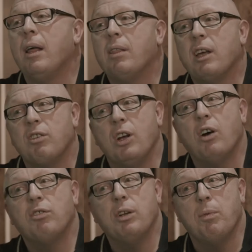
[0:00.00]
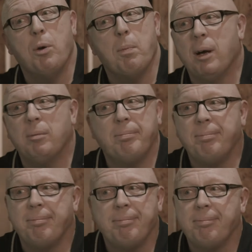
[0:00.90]
That's a nasty rumour.
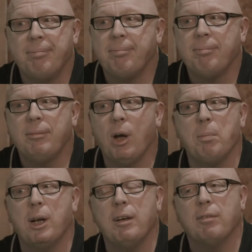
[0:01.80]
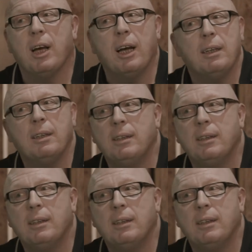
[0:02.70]
Don't believe that.